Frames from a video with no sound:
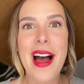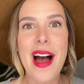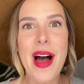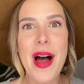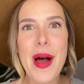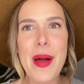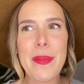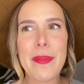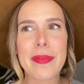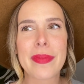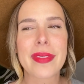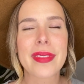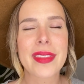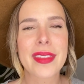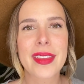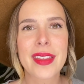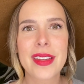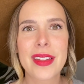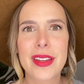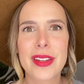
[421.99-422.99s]

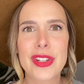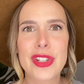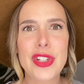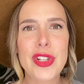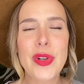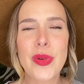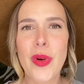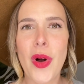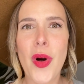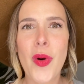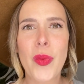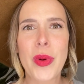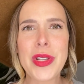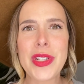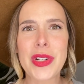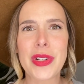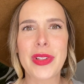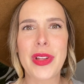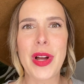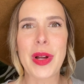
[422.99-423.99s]
All
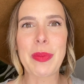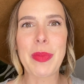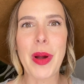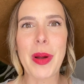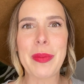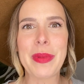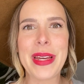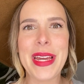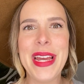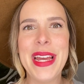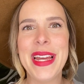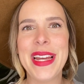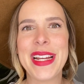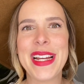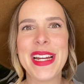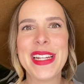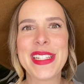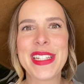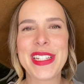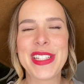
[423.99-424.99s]
winter long probably,
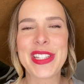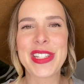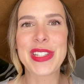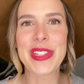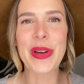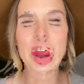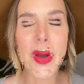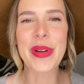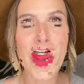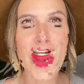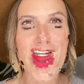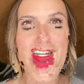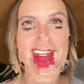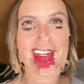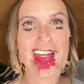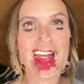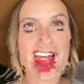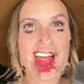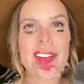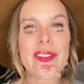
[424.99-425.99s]
because it's so
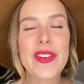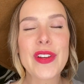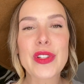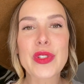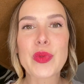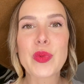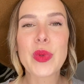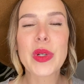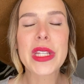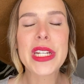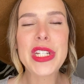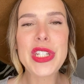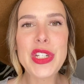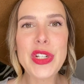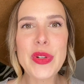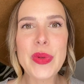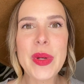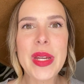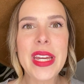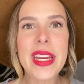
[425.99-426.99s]
good. Feels really
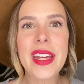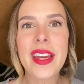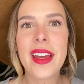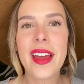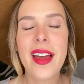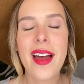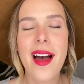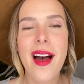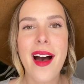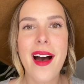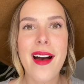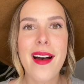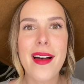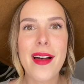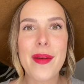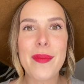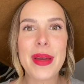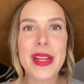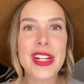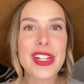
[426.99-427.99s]
dewy,
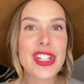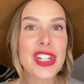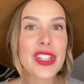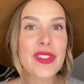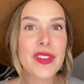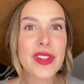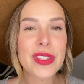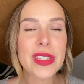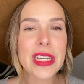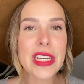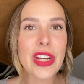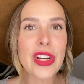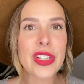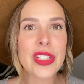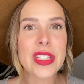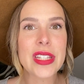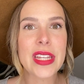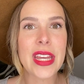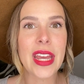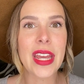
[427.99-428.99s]
and it just feels like your
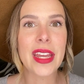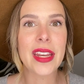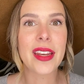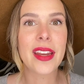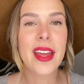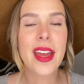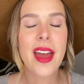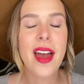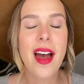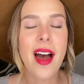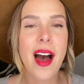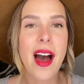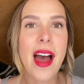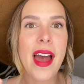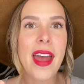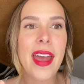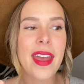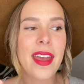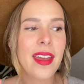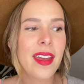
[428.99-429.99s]
skin.
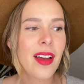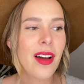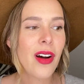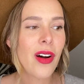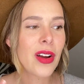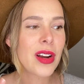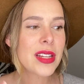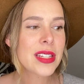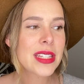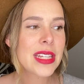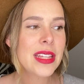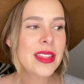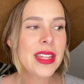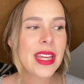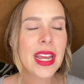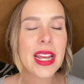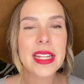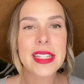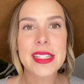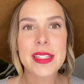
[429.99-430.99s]
I honestly
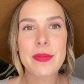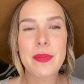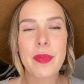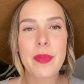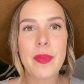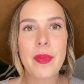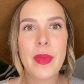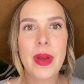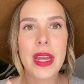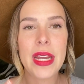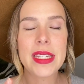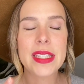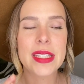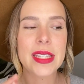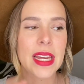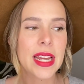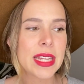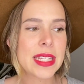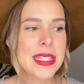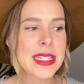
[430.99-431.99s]
think it's
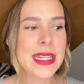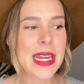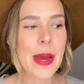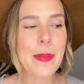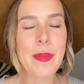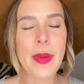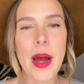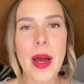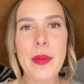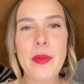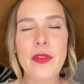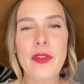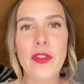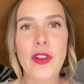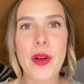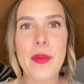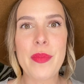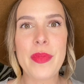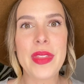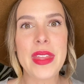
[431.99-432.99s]
like a step up
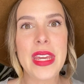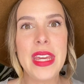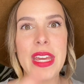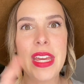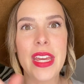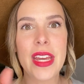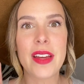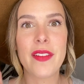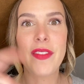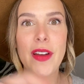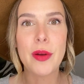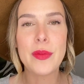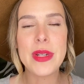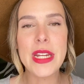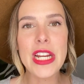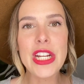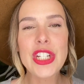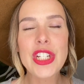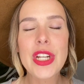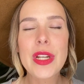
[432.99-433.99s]
from the
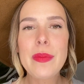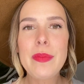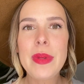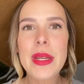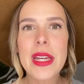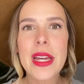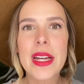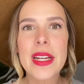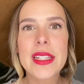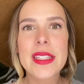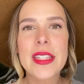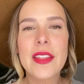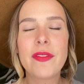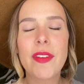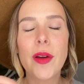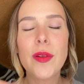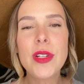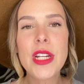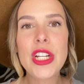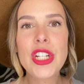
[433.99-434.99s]
foundation, because the
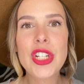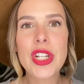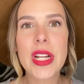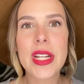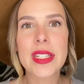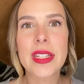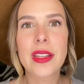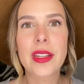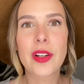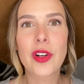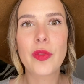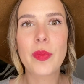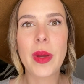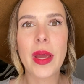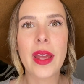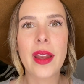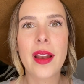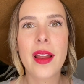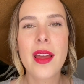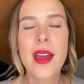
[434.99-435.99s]
foundation is a little
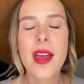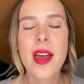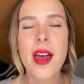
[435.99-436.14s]
bit